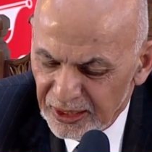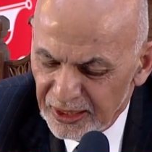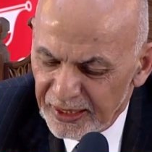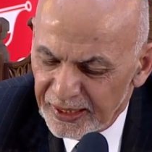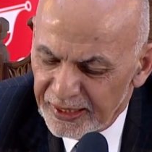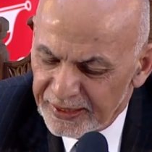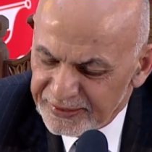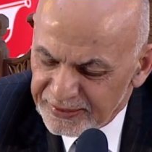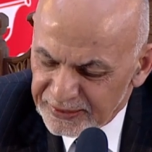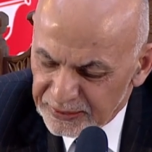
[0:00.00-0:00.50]

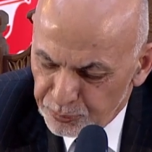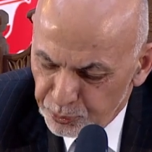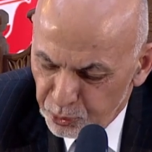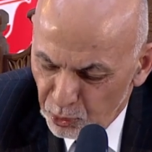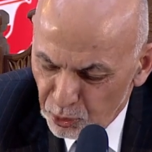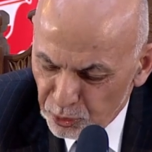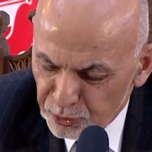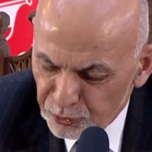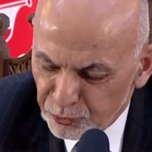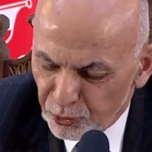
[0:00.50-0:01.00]
in
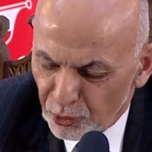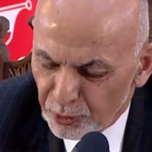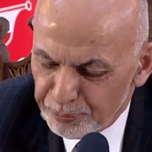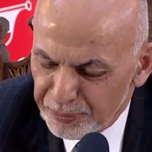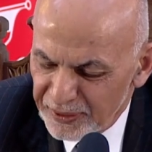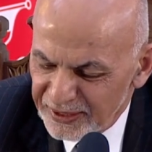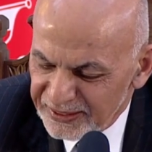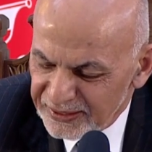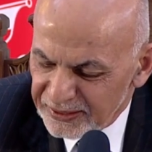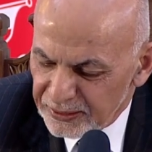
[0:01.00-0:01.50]
support for
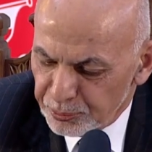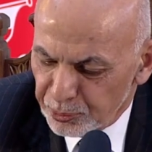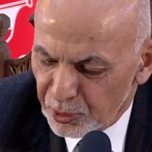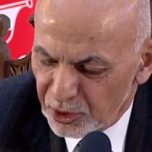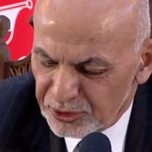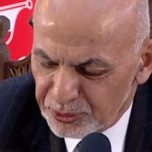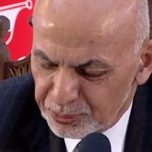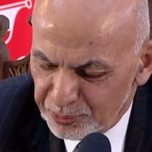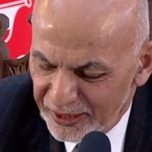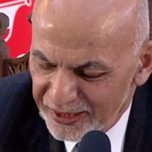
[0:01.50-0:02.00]
peace and
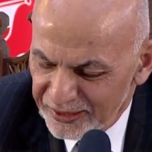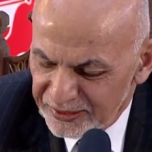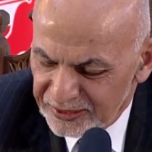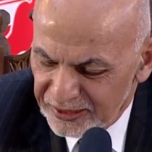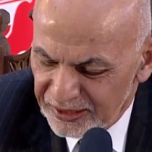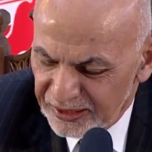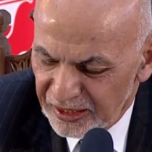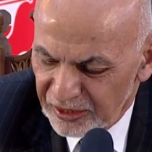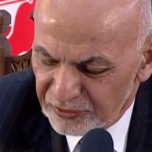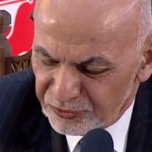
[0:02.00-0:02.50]
prosperity
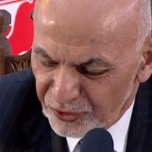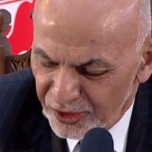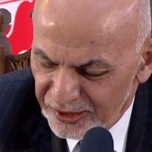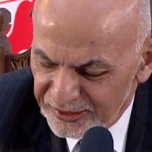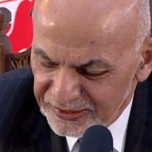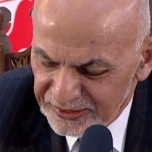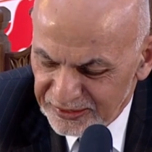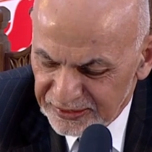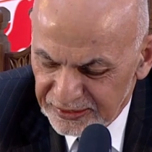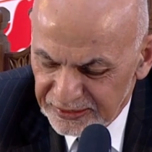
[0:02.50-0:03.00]
in
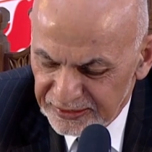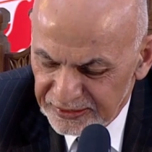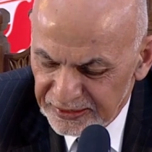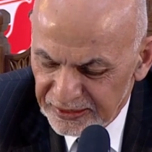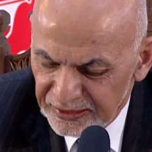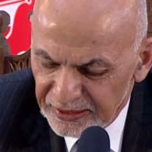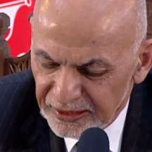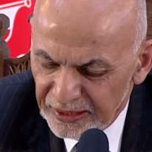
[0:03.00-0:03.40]
Afghanistan